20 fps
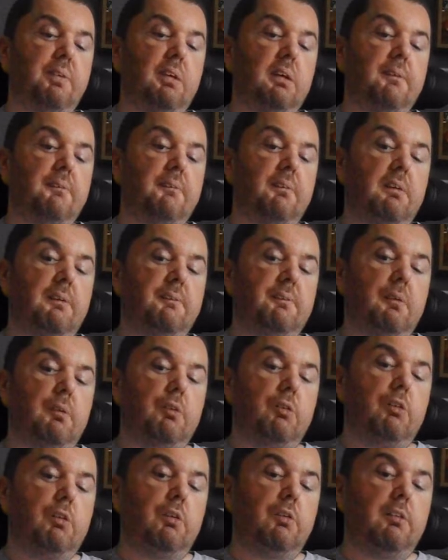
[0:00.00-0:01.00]
My
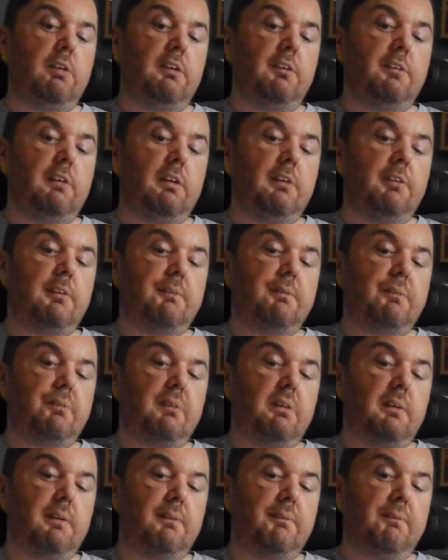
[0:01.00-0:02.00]
box usually turns up
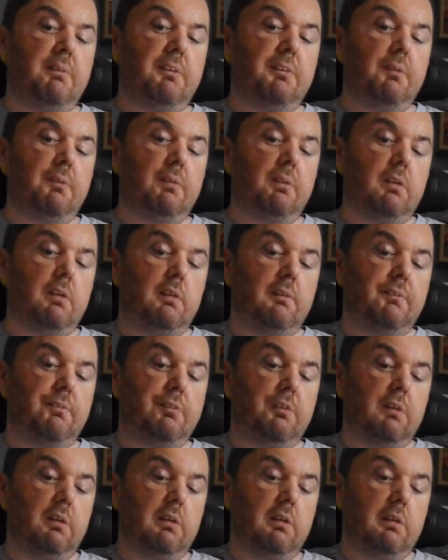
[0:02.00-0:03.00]
around the middle of
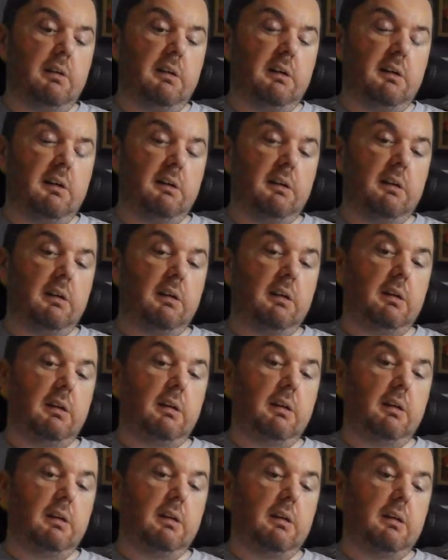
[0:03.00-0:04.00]
July,
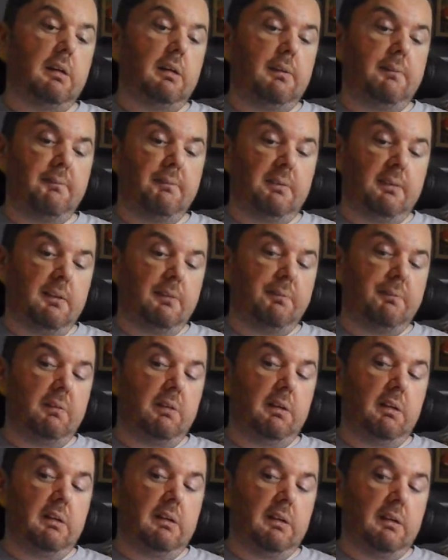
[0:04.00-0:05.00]
but this one
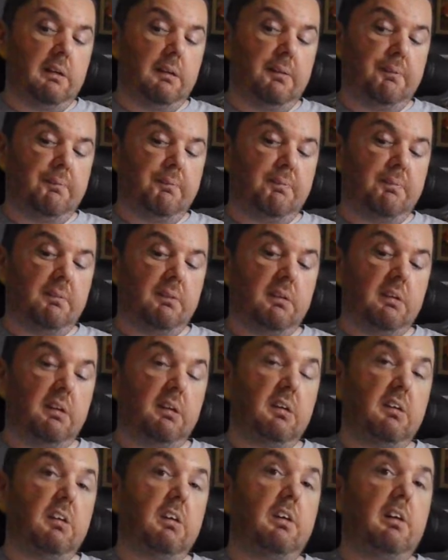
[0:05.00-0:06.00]
came
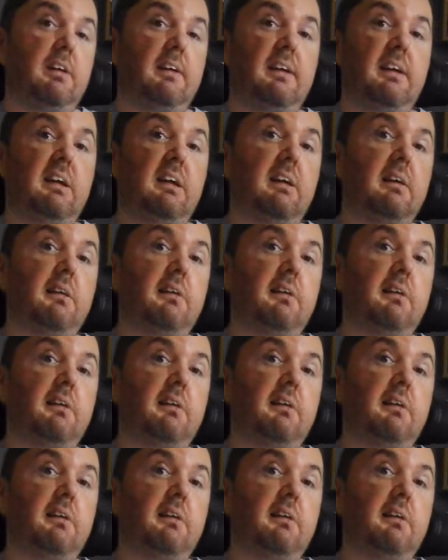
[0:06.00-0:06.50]
early.